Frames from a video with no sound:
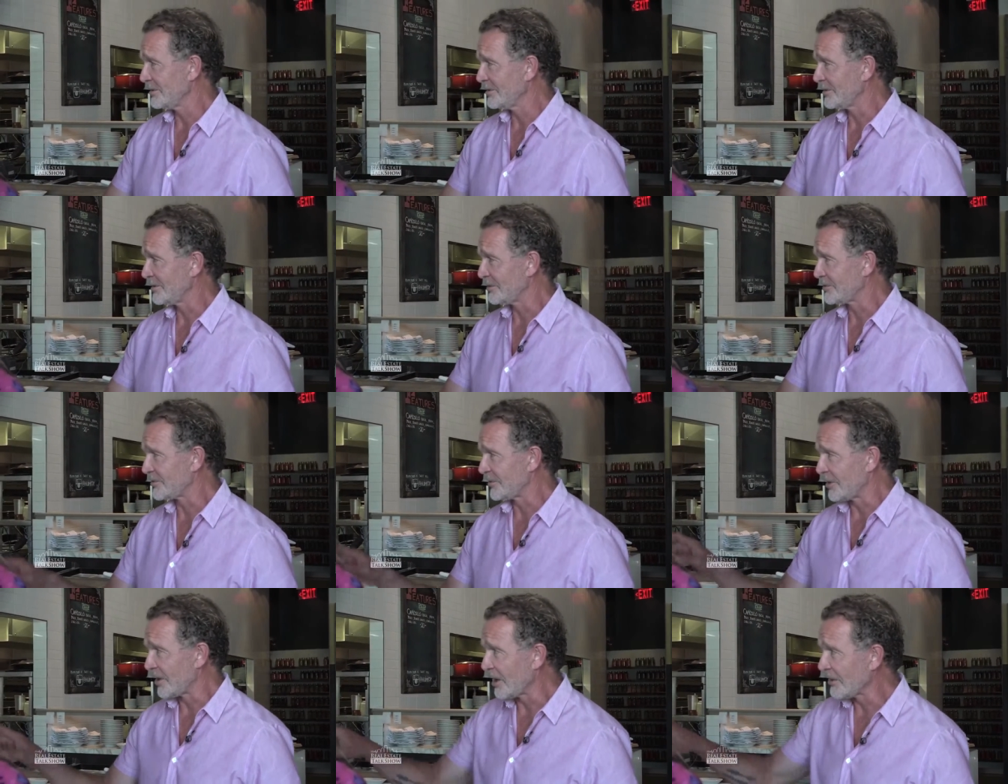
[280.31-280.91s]

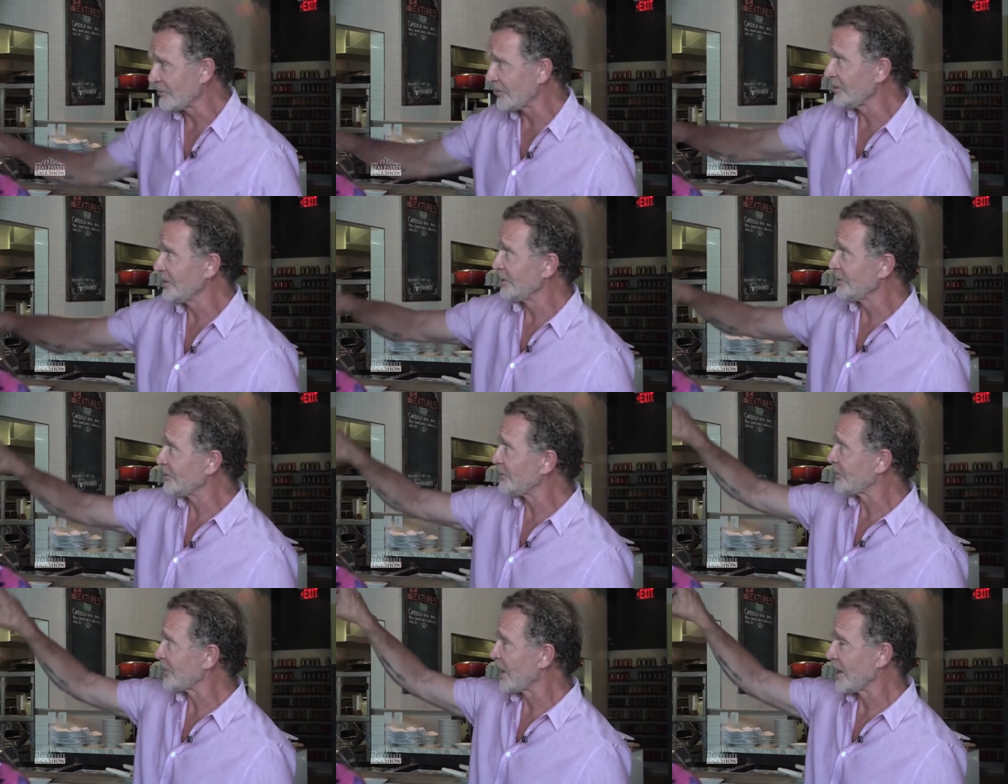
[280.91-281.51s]
there's an oven
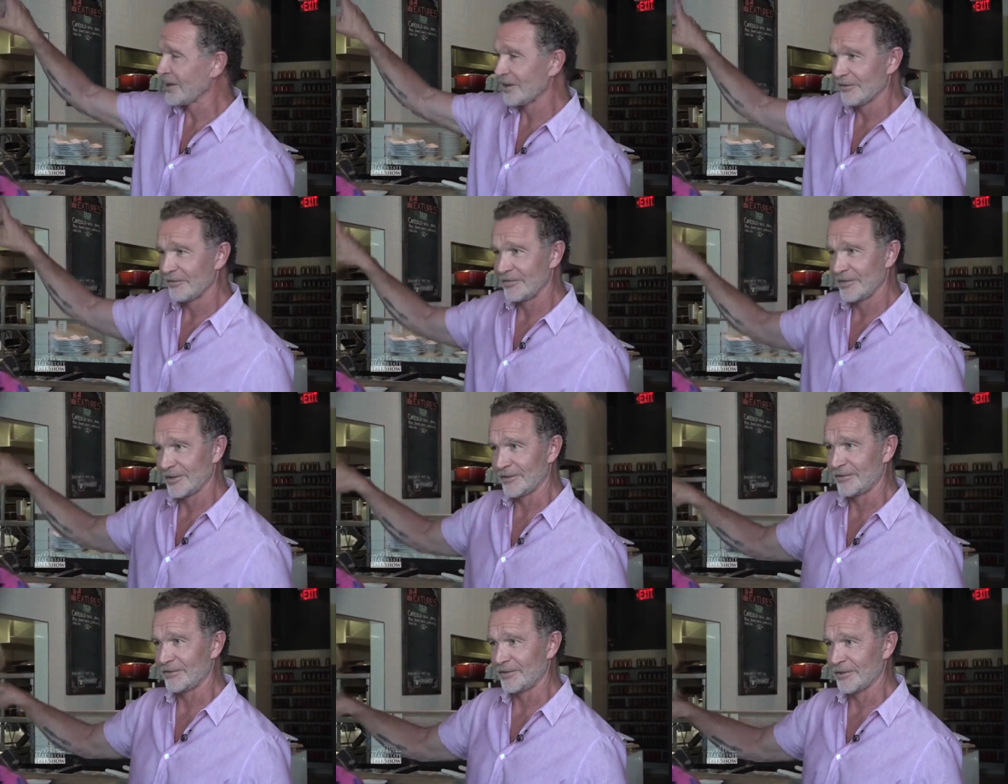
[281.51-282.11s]
inside of
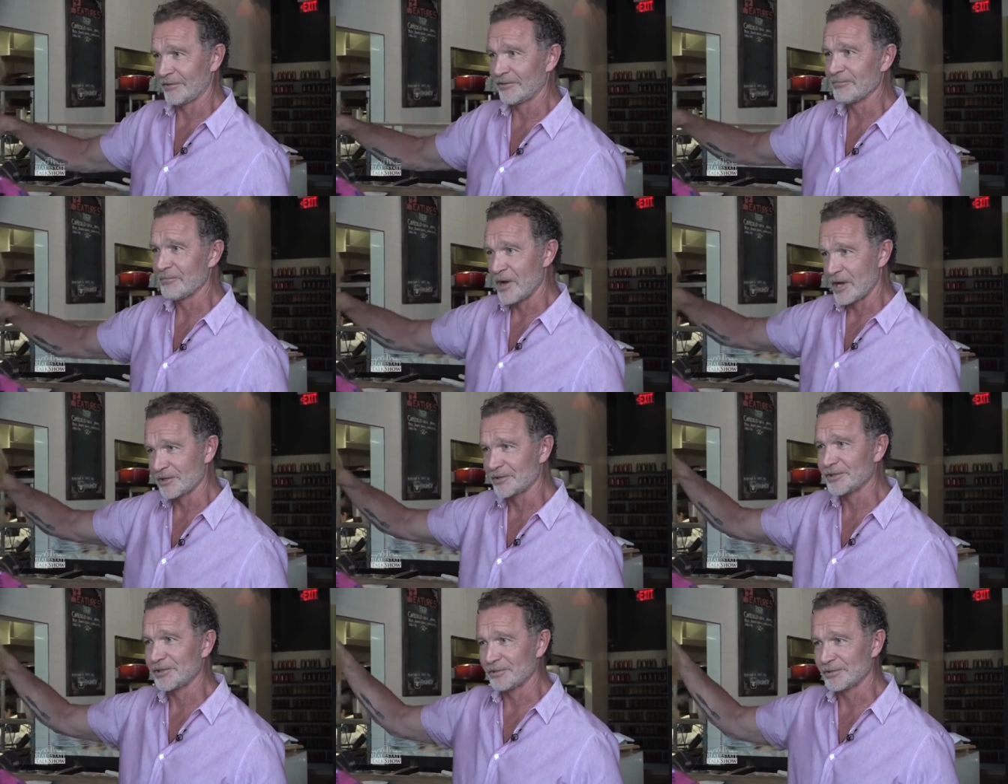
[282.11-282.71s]
this, this
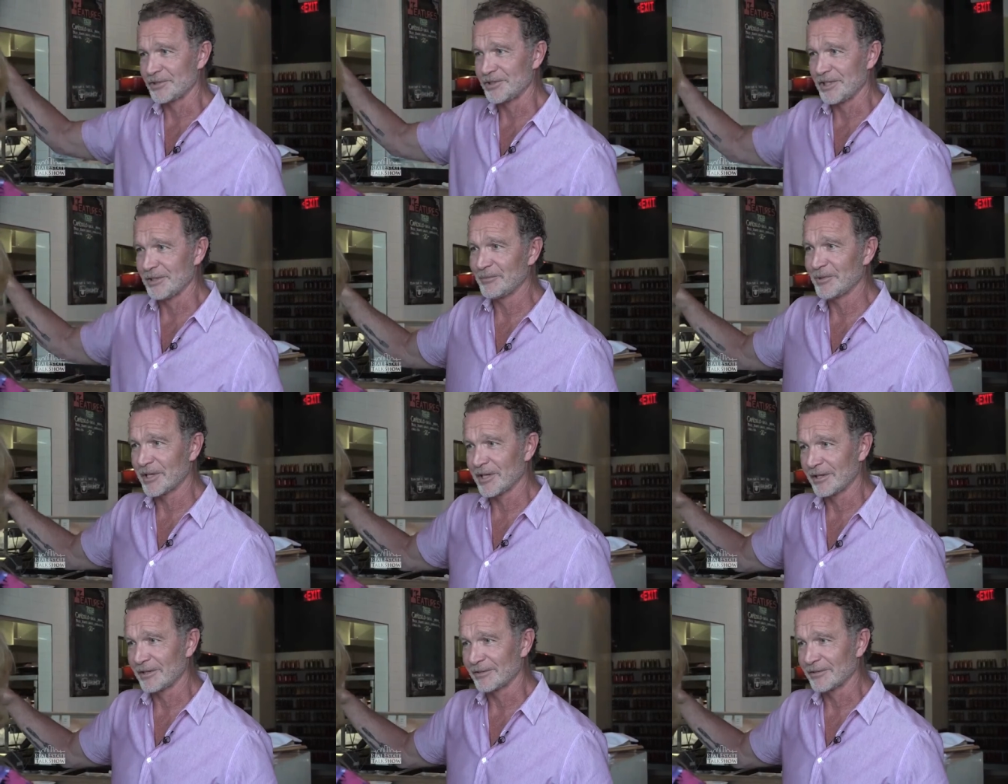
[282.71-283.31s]
monster steam
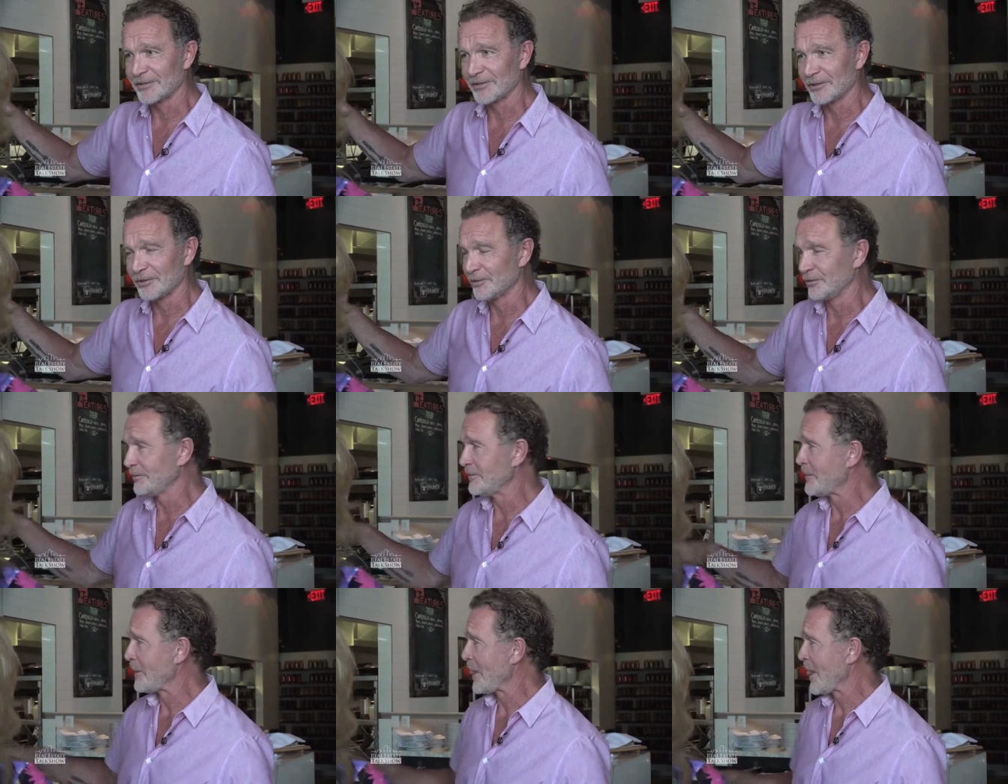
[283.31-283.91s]
kettle.
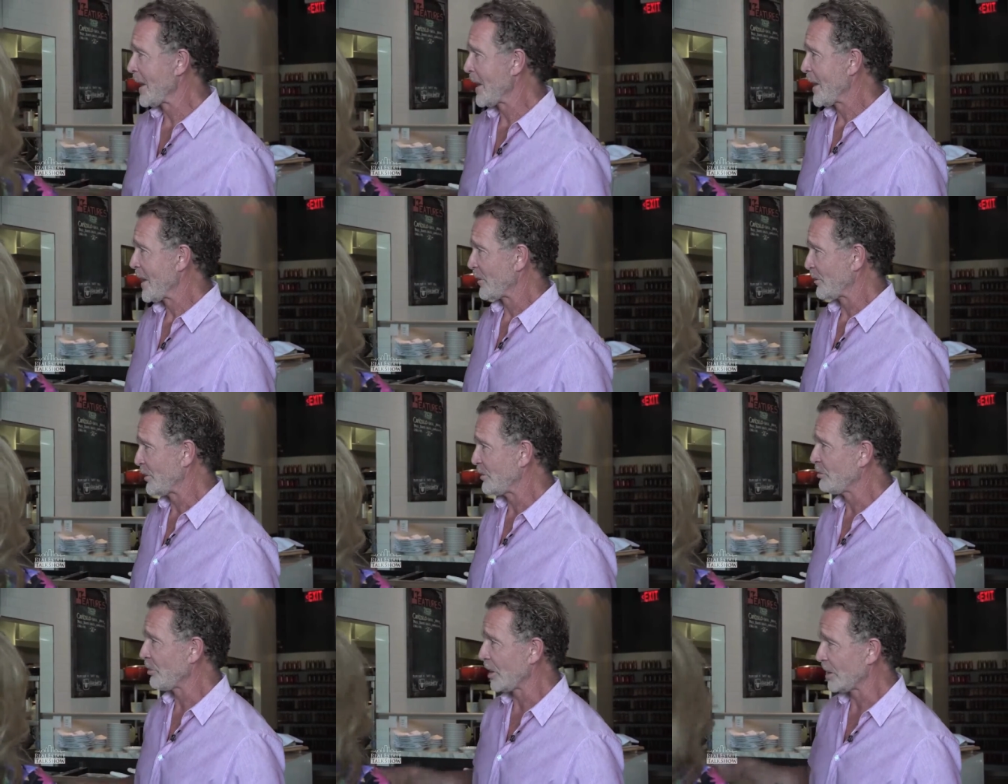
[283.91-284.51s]
So
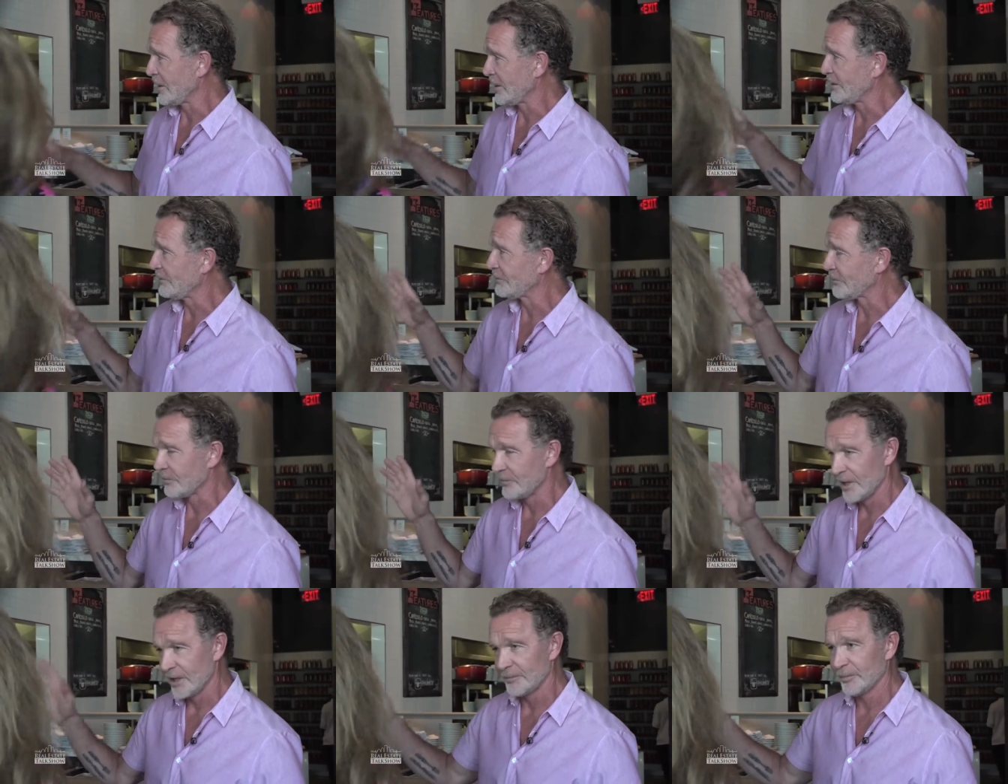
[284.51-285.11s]
we brought it in
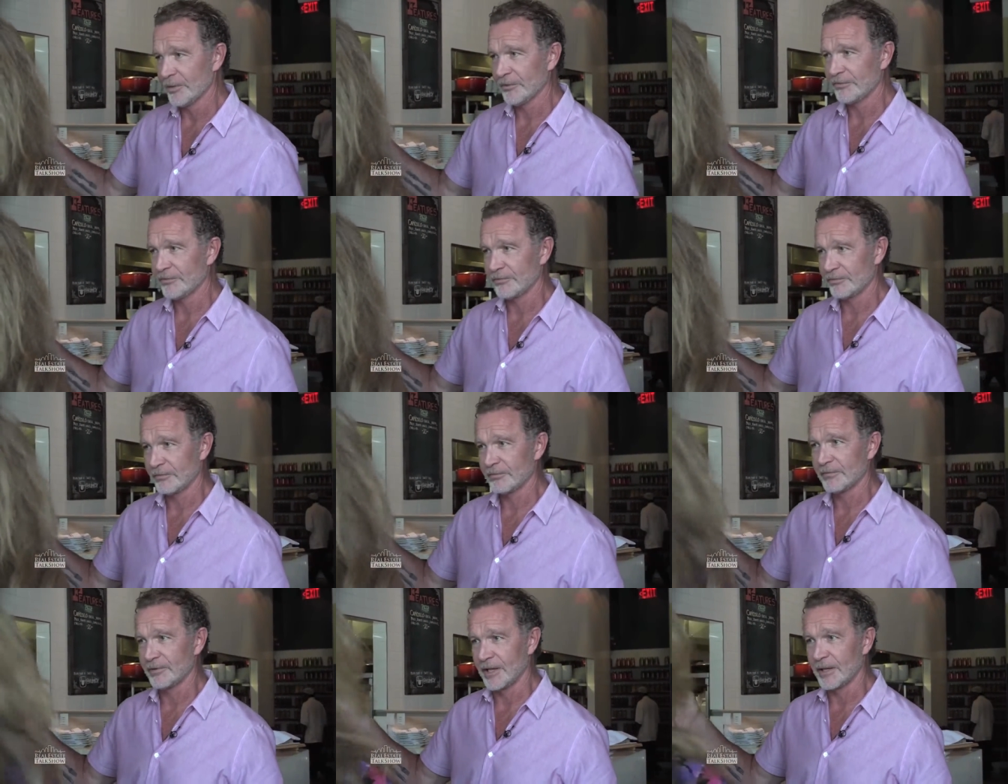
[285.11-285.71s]
from Naples,
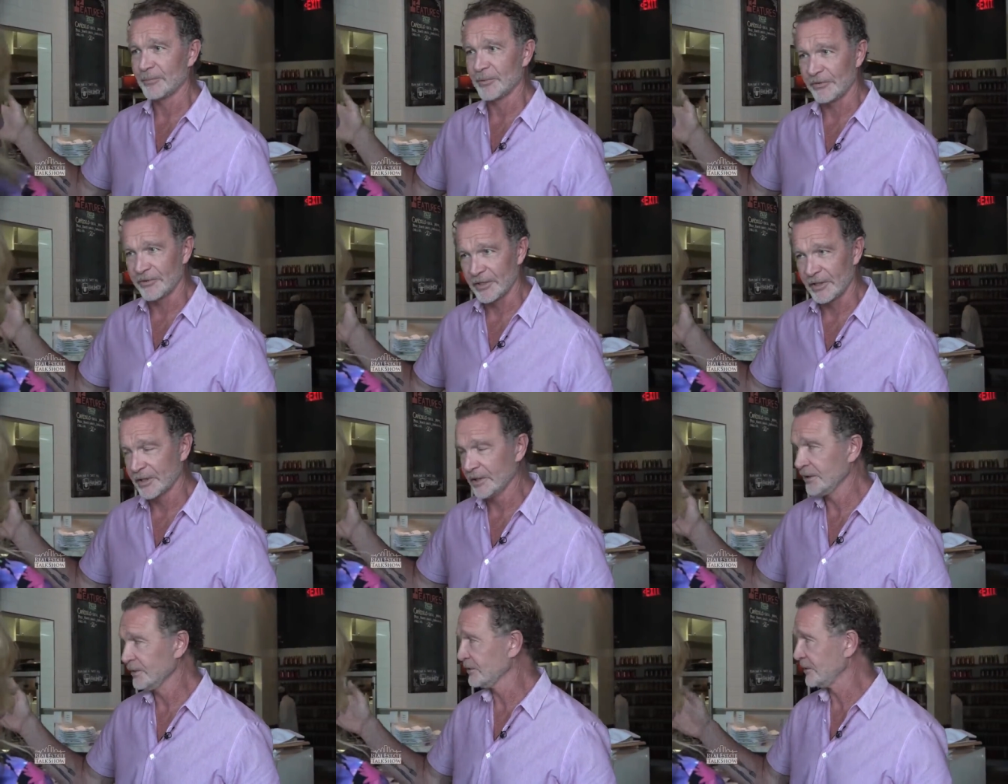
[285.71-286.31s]
Naples, Italy.